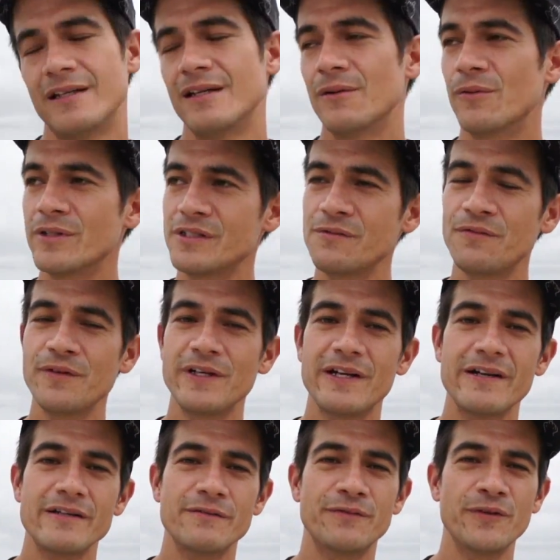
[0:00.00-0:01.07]
Once you figure
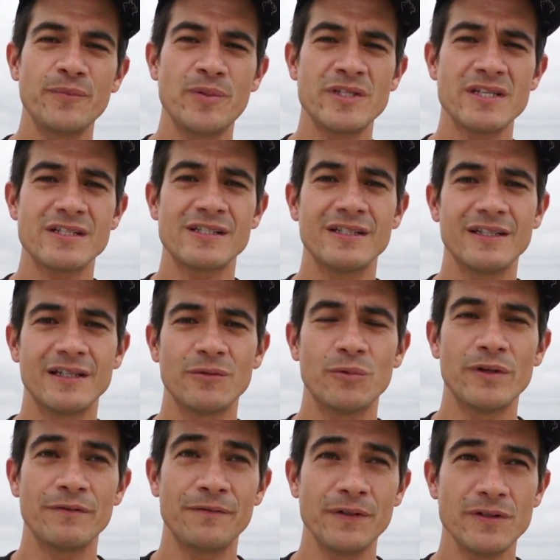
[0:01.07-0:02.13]
out your foot positioning and
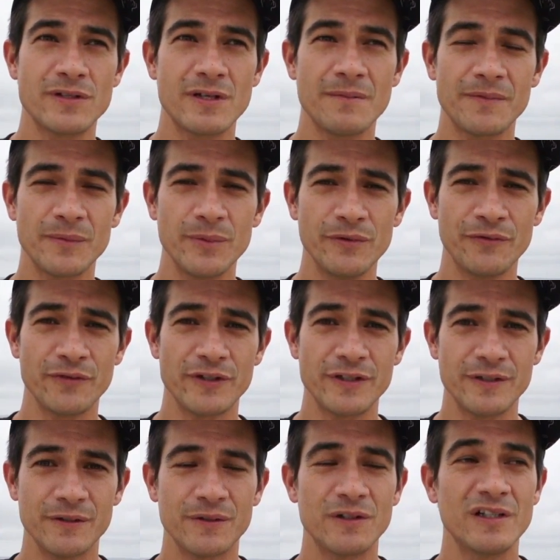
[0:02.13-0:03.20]
what feels comfortable for
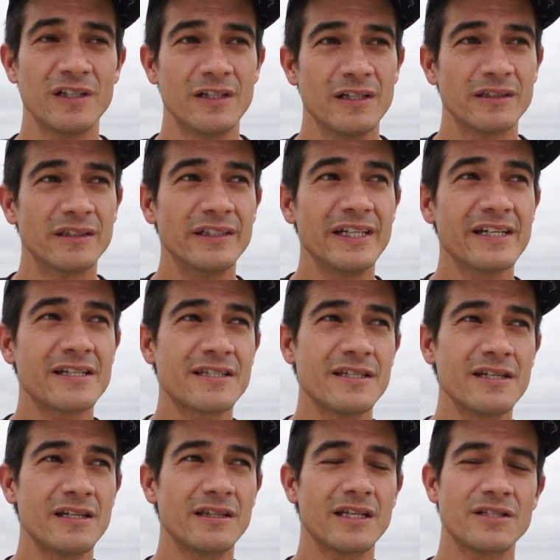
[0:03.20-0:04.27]
you, the next
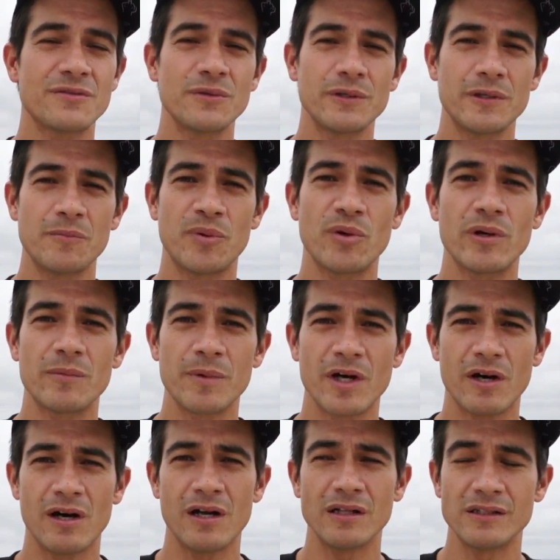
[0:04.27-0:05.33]
thing that's really important about
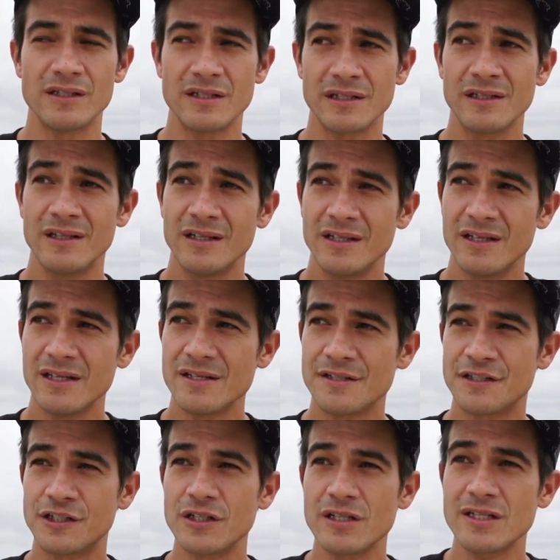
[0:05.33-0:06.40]
ollieing is
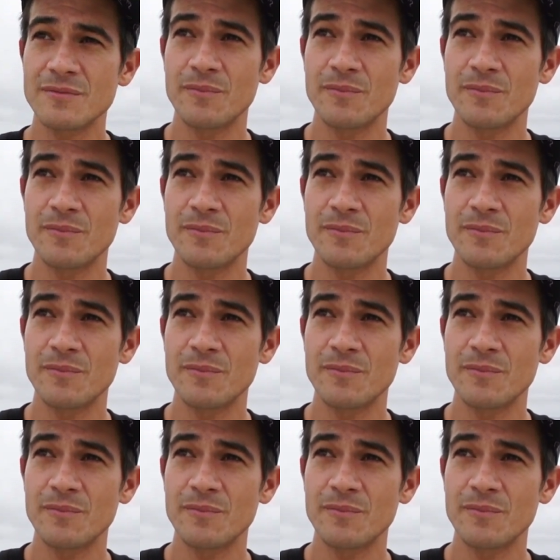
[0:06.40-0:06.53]
just